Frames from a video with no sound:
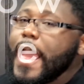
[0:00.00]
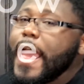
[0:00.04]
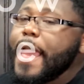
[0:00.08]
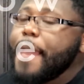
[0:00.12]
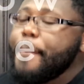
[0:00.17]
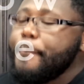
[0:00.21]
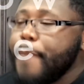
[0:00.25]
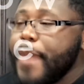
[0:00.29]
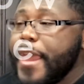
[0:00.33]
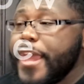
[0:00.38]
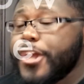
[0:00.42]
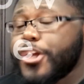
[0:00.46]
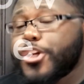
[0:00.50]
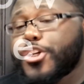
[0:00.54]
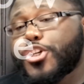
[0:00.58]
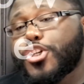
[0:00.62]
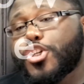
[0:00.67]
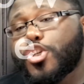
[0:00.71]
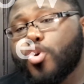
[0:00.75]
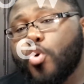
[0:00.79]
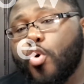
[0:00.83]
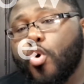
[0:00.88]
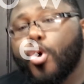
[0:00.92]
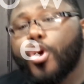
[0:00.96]
make
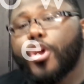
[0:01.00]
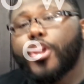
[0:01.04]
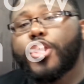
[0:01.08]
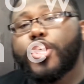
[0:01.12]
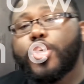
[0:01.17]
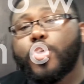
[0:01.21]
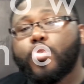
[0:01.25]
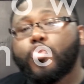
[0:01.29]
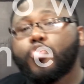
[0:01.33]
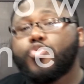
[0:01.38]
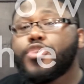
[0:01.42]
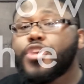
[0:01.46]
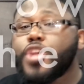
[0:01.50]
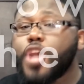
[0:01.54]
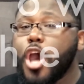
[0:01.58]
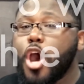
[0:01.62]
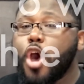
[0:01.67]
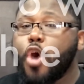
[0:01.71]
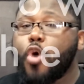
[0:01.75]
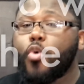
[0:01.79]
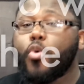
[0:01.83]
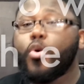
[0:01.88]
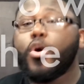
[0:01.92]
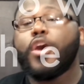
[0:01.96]
sure you
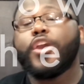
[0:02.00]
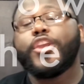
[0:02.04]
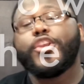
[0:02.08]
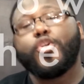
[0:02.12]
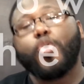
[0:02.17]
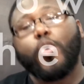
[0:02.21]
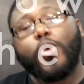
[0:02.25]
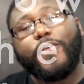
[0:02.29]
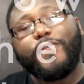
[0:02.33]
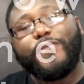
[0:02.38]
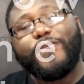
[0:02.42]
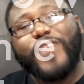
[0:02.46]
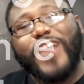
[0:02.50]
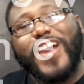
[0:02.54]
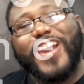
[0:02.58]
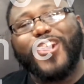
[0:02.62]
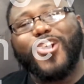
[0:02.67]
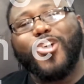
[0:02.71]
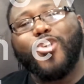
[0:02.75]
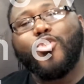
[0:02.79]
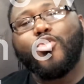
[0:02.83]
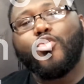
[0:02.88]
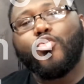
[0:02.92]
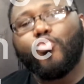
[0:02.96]
know your
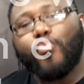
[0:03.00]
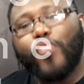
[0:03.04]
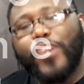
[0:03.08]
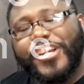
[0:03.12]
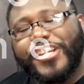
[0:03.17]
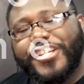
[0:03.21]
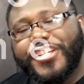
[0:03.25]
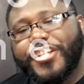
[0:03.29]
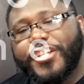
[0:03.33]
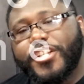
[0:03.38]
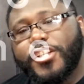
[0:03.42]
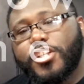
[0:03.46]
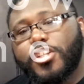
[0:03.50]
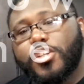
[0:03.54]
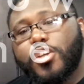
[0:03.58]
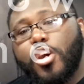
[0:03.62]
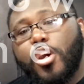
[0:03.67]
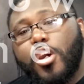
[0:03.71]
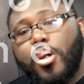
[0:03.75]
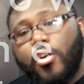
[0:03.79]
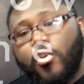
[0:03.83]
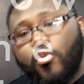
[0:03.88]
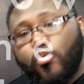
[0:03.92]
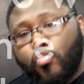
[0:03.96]
federation's
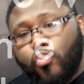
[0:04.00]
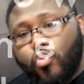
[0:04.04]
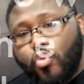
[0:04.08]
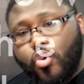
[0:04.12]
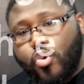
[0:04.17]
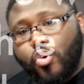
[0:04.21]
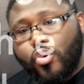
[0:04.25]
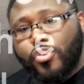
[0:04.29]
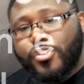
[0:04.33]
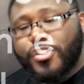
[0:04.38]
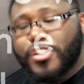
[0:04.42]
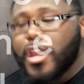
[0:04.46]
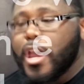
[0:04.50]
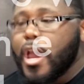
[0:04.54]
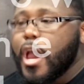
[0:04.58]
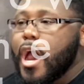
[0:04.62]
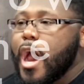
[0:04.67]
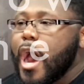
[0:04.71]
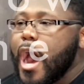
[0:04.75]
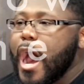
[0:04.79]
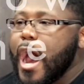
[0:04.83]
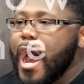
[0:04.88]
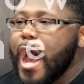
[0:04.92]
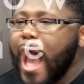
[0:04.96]
rules.
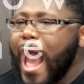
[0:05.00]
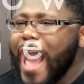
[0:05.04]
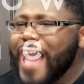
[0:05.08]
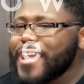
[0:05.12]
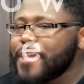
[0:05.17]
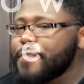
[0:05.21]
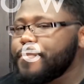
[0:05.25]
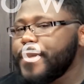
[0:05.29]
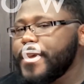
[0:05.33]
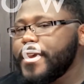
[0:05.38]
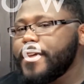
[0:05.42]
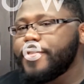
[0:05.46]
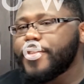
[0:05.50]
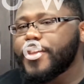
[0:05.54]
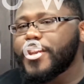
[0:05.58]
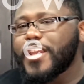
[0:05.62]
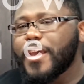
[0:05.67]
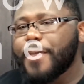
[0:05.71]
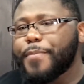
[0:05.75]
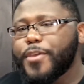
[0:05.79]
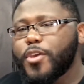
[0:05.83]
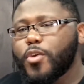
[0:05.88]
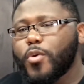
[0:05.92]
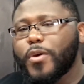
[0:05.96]
I compete in the
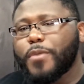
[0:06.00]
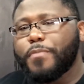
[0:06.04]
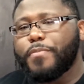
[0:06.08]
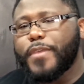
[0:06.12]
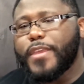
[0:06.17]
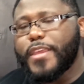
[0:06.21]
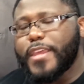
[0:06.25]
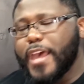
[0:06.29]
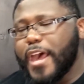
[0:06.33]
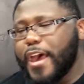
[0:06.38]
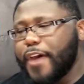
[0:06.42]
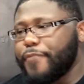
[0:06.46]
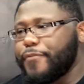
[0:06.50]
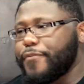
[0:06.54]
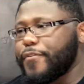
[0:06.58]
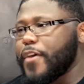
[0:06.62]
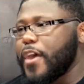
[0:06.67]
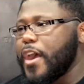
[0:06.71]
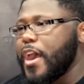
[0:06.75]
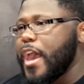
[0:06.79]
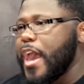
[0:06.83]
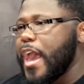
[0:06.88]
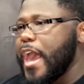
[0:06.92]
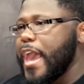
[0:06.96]
WNPF,
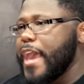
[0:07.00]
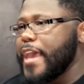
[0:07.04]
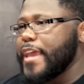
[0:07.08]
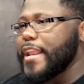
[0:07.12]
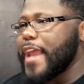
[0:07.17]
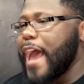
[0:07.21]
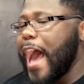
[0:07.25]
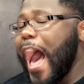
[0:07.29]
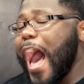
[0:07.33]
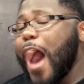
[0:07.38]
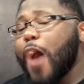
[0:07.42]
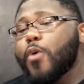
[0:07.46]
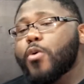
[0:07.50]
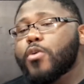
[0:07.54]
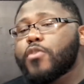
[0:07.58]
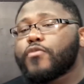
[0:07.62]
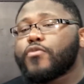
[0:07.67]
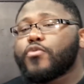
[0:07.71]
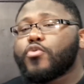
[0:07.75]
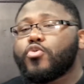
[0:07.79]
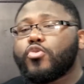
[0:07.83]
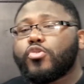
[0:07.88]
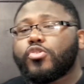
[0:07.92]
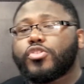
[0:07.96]
and our
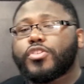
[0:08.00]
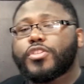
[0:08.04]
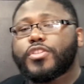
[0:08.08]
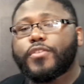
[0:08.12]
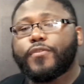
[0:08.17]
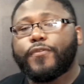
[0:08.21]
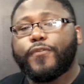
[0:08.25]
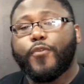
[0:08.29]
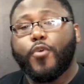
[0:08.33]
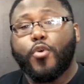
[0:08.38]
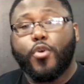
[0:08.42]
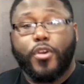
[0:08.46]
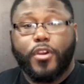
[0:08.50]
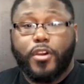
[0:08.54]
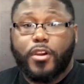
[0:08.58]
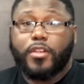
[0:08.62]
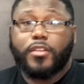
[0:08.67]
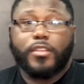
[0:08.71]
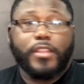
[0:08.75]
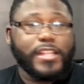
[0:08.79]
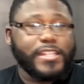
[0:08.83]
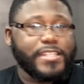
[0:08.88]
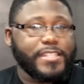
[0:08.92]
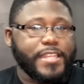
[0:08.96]
rules
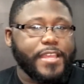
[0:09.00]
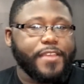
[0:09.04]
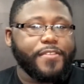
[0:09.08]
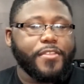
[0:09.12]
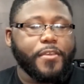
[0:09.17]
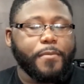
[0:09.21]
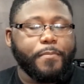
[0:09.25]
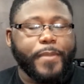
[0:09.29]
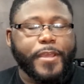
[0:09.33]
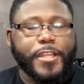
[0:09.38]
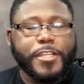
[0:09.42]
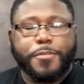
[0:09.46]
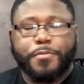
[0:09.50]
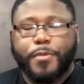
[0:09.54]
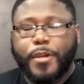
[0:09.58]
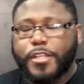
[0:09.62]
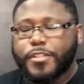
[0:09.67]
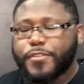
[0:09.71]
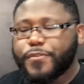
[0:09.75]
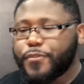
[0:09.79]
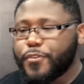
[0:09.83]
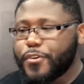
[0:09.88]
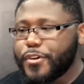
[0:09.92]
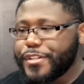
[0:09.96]
for, let's say, the bench
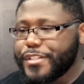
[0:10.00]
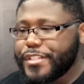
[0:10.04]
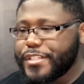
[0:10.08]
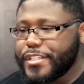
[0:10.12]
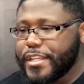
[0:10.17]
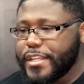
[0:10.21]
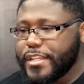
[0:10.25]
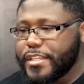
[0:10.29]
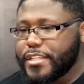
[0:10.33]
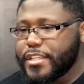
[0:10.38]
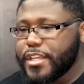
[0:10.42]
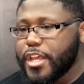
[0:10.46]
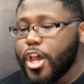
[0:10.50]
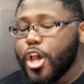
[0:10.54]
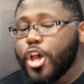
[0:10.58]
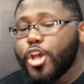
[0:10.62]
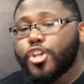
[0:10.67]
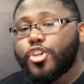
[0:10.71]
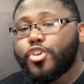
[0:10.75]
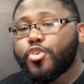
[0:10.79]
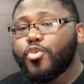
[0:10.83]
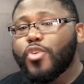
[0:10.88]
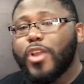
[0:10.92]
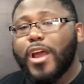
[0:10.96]
press, for instance,
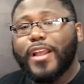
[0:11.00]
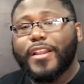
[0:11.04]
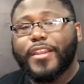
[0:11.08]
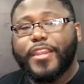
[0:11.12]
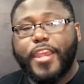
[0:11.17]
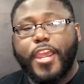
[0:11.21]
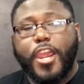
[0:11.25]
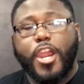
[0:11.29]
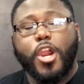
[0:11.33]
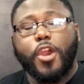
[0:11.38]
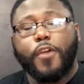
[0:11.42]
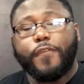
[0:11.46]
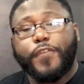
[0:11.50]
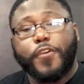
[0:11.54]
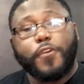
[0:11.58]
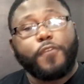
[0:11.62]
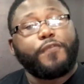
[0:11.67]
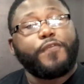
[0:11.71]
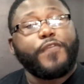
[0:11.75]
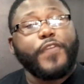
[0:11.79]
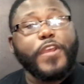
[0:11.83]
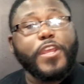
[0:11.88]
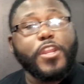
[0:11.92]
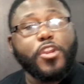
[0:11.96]
do not care if your
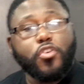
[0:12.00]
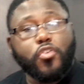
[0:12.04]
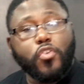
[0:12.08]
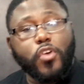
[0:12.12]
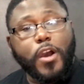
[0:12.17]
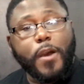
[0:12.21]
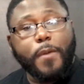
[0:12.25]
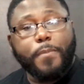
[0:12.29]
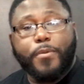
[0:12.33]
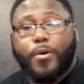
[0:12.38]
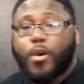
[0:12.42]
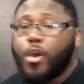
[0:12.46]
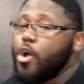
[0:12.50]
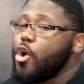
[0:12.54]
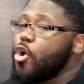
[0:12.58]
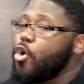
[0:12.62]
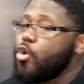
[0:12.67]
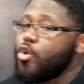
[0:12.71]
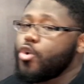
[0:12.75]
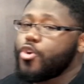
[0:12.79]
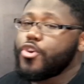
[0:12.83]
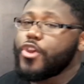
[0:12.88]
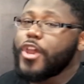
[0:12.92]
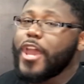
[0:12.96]
feet are up
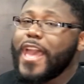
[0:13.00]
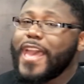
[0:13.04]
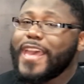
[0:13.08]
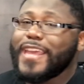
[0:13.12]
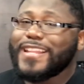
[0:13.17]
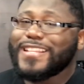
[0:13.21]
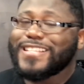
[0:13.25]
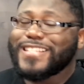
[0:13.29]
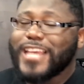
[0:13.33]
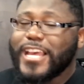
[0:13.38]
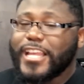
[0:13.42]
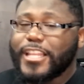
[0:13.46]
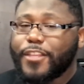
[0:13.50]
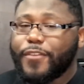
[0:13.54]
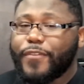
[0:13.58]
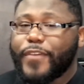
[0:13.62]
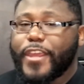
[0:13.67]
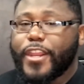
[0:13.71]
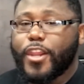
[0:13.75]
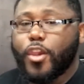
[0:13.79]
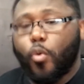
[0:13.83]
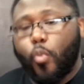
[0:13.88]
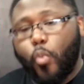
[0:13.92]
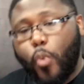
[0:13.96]
or your head is
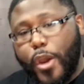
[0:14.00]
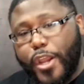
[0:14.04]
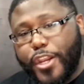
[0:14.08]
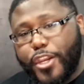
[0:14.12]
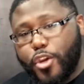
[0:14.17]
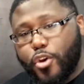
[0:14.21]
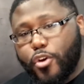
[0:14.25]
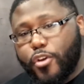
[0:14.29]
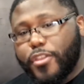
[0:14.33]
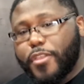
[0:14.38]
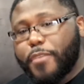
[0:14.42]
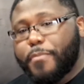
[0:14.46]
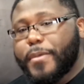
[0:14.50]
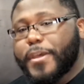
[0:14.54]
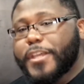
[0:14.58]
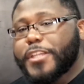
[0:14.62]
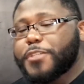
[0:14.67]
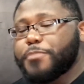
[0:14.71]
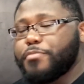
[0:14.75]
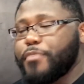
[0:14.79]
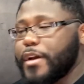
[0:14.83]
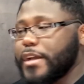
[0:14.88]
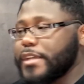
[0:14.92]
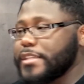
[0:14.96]
elevated when you're on the
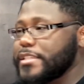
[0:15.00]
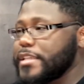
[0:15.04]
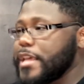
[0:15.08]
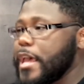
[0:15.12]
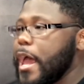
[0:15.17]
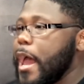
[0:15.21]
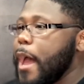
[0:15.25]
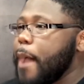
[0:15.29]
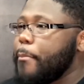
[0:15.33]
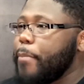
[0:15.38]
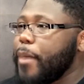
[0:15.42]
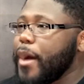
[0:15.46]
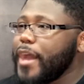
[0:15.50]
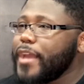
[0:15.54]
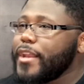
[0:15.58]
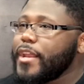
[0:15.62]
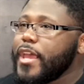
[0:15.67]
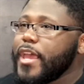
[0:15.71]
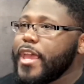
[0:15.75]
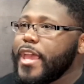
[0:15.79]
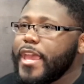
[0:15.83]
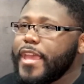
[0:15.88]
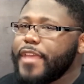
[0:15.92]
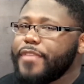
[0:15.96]
bench press. But
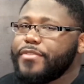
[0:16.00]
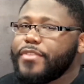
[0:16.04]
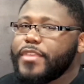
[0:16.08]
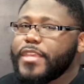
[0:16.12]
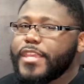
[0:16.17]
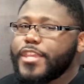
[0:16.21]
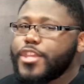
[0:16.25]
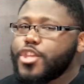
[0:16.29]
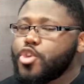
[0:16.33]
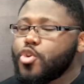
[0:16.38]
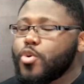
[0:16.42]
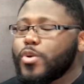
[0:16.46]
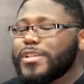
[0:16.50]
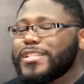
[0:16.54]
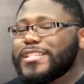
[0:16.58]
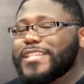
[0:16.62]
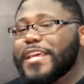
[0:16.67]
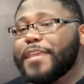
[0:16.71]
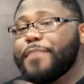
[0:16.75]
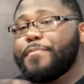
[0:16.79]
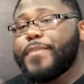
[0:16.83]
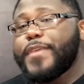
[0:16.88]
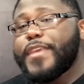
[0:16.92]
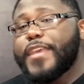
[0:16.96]
in the
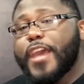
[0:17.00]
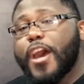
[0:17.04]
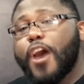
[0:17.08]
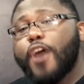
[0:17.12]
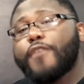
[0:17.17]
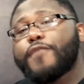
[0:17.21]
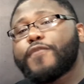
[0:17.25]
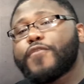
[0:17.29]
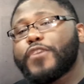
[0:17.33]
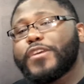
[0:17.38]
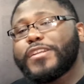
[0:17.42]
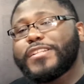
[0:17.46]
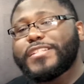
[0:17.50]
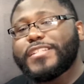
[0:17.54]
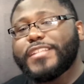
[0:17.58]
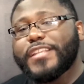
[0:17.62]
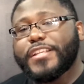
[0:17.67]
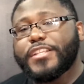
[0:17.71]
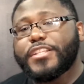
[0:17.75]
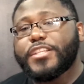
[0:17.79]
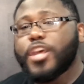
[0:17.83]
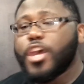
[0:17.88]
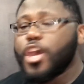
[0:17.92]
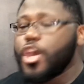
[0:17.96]
USAPL, for
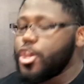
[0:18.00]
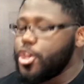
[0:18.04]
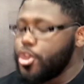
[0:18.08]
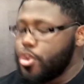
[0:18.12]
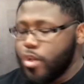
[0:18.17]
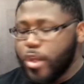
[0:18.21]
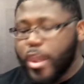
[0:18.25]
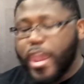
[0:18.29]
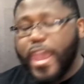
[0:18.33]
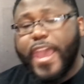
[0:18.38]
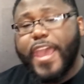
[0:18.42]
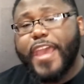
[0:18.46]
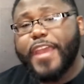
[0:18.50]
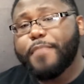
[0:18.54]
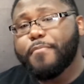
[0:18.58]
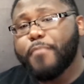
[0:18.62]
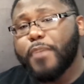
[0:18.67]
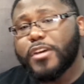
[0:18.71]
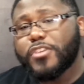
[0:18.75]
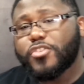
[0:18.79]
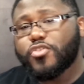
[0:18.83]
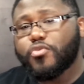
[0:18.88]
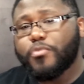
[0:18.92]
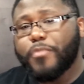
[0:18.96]
instance, your head
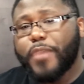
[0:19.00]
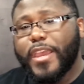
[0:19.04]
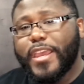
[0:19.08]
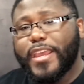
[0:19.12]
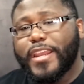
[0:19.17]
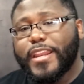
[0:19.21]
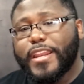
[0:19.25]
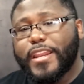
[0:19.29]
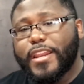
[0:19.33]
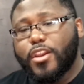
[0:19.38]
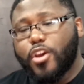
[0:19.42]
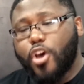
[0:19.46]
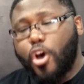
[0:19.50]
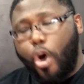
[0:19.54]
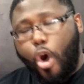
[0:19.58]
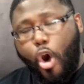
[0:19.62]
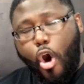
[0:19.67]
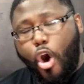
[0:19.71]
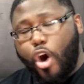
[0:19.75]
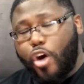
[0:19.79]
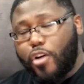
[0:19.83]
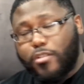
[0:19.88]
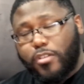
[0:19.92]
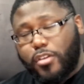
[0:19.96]
must remain
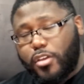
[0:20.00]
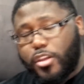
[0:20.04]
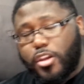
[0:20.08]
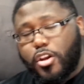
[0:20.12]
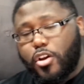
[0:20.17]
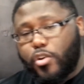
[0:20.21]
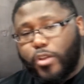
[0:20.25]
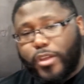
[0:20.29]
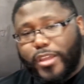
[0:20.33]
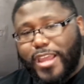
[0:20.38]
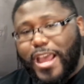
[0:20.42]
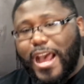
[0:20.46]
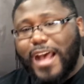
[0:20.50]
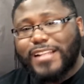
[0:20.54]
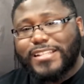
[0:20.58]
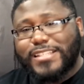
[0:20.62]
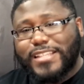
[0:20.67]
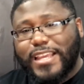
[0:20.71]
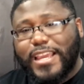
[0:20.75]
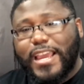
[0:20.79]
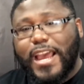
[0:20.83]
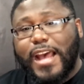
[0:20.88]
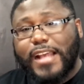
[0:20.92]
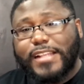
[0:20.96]
in
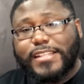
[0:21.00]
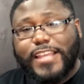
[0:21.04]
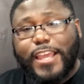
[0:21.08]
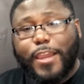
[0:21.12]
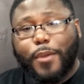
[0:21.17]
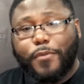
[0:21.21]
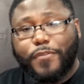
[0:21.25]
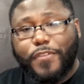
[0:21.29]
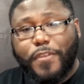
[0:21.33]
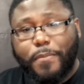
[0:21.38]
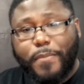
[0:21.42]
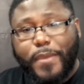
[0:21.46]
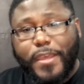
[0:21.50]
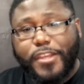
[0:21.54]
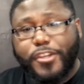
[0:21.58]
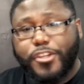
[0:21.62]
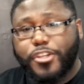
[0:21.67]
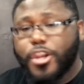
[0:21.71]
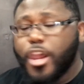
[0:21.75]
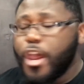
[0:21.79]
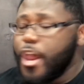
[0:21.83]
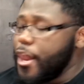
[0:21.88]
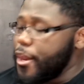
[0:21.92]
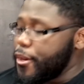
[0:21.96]
constant contact with the
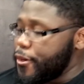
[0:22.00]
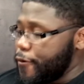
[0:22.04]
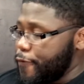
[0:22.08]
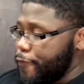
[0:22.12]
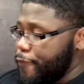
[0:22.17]
bench. Your